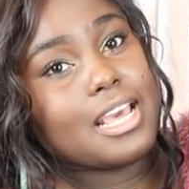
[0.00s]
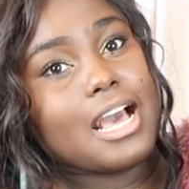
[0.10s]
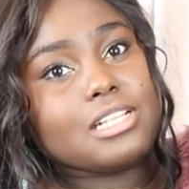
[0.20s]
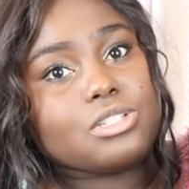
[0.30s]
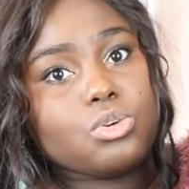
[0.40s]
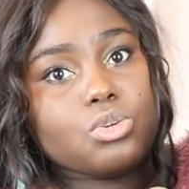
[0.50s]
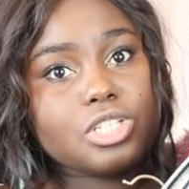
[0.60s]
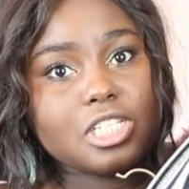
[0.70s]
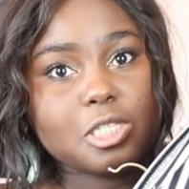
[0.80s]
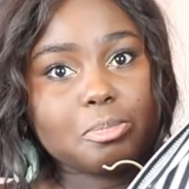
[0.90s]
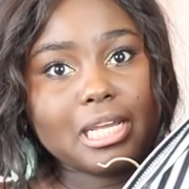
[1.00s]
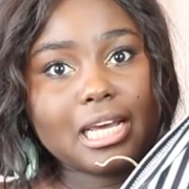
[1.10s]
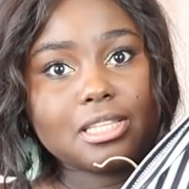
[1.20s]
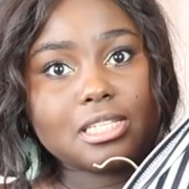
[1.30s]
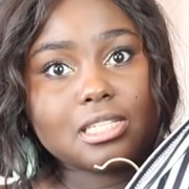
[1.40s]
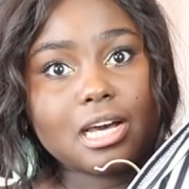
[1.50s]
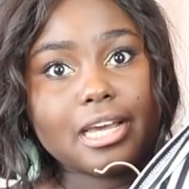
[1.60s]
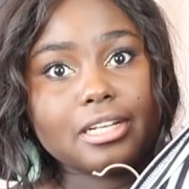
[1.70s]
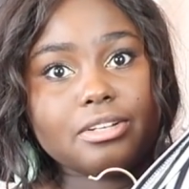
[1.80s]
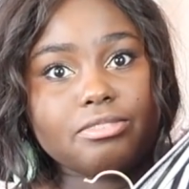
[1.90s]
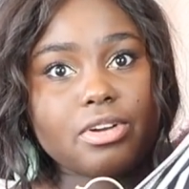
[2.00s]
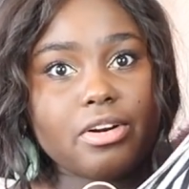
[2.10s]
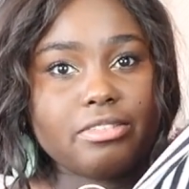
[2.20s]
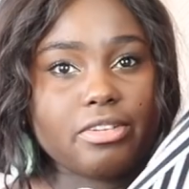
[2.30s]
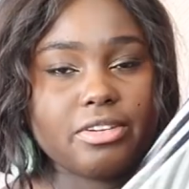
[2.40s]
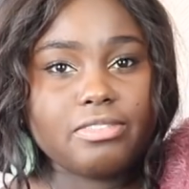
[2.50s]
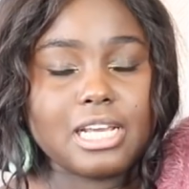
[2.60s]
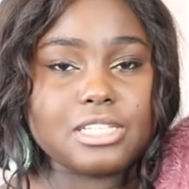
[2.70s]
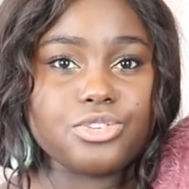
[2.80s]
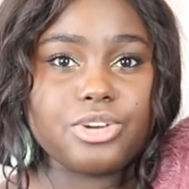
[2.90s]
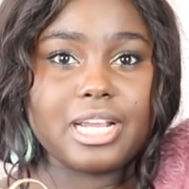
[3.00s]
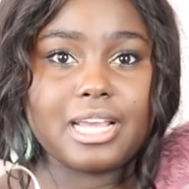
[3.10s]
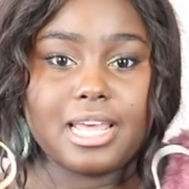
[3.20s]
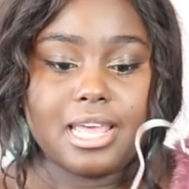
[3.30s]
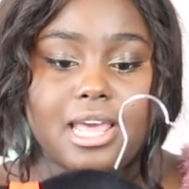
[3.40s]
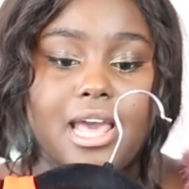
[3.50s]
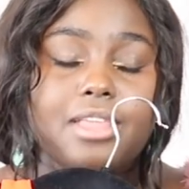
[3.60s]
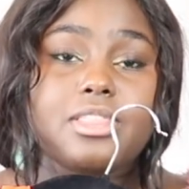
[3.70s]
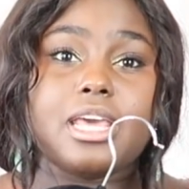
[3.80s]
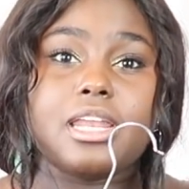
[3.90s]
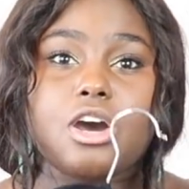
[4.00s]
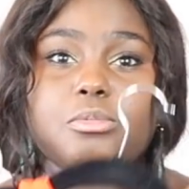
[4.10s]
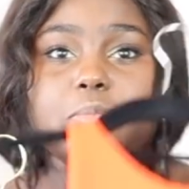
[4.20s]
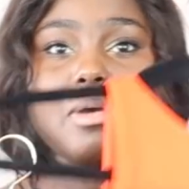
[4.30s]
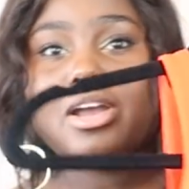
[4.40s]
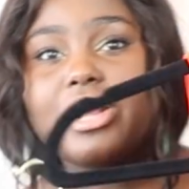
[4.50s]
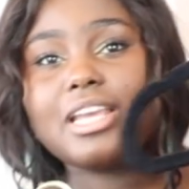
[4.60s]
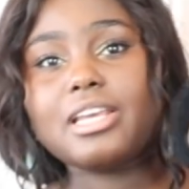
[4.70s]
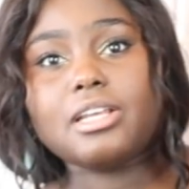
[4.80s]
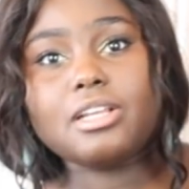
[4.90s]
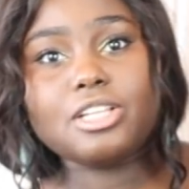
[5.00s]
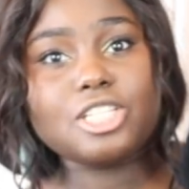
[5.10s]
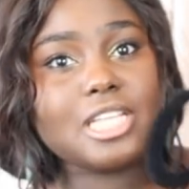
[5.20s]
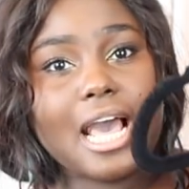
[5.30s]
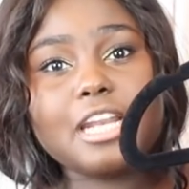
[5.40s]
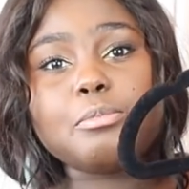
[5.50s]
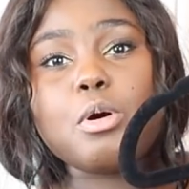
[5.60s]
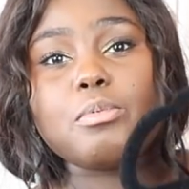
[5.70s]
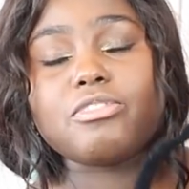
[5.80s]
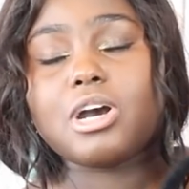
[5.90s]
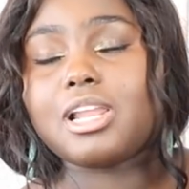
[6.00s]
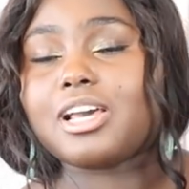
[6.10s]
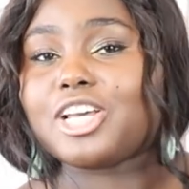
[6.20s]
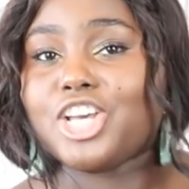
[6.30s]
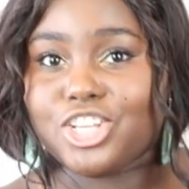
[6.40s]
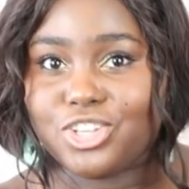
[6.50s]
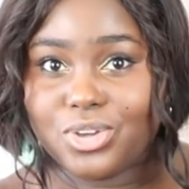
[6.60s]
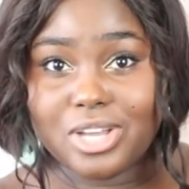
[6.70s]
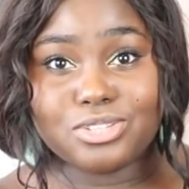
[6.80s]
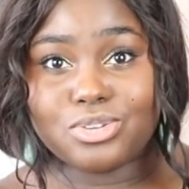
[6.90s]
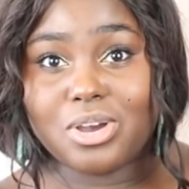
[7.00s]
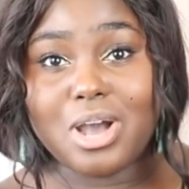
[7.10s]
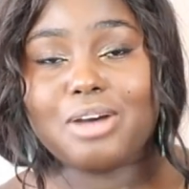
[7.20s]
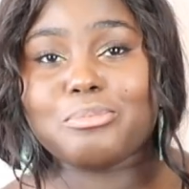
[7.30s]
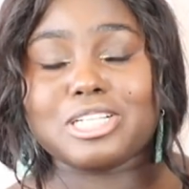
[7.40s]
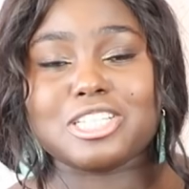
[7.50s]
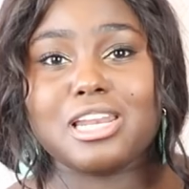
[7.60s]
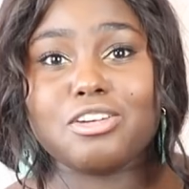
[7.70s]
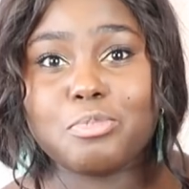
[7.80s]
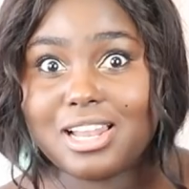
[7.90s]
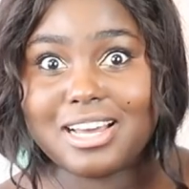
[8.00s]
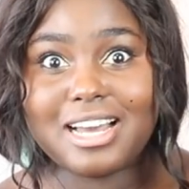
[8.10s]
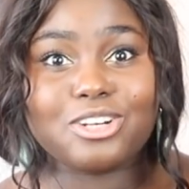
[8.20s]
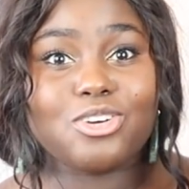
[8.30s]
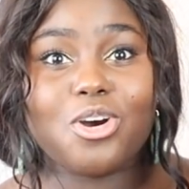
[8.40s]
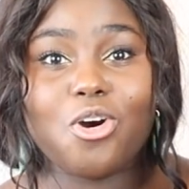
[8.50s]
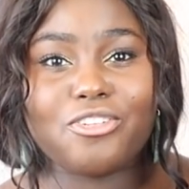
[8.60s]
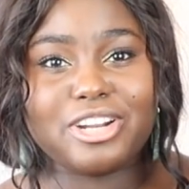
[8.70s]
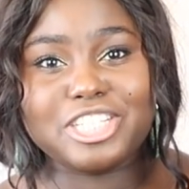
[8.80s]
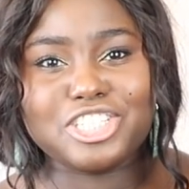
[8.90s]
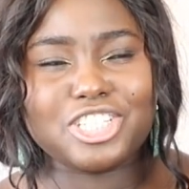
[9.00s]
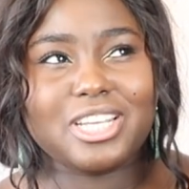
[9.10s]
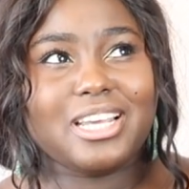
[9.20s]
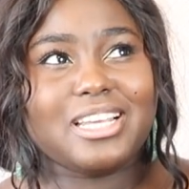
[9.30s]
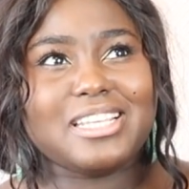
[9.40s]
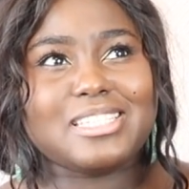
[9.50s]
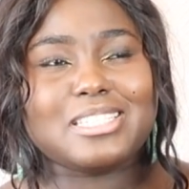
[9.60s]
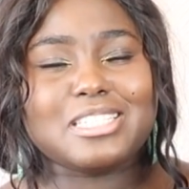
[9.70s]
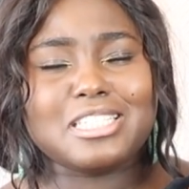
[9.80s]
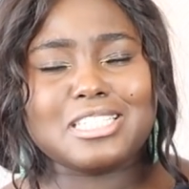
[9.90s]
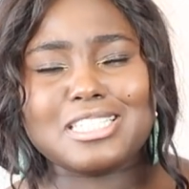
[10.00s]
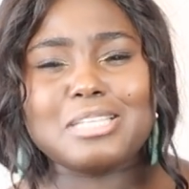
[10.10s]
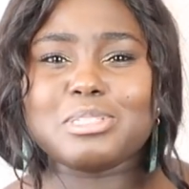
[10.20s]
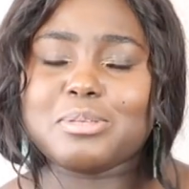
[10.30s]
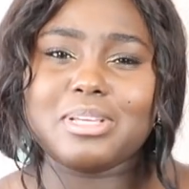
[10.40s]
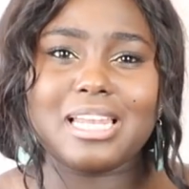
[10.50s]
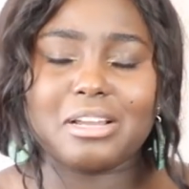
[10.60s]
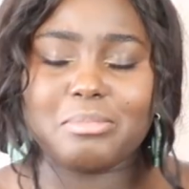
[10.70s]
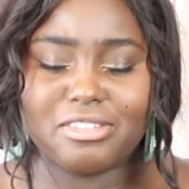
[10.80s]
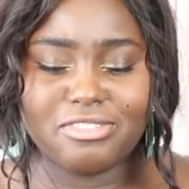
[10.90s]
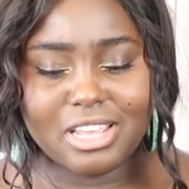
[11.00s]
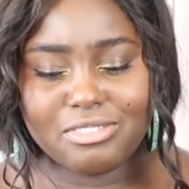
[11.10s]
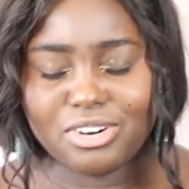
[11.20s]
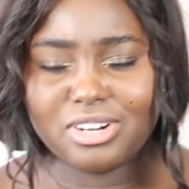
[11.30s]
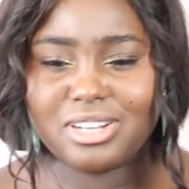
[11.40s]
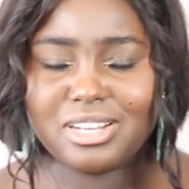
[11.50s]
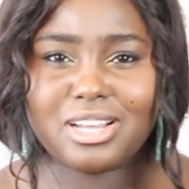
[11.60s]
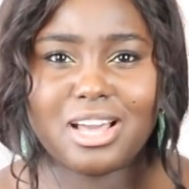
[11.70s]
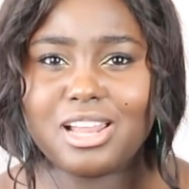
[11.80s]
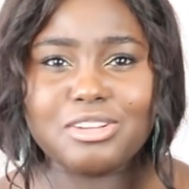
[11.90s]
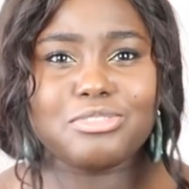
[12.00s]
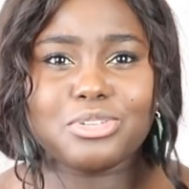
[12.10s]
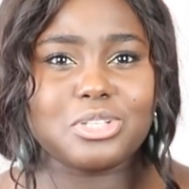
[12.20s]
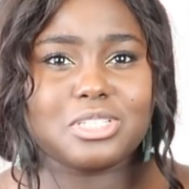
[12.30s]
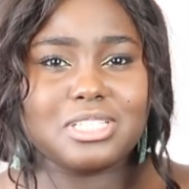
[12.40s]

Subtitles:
It has a gorgeous split at the side, very flattering. And then I'll be pairing it to add a pop of color. You guys know how much I love color, and orange is seems to be like my favorite color for the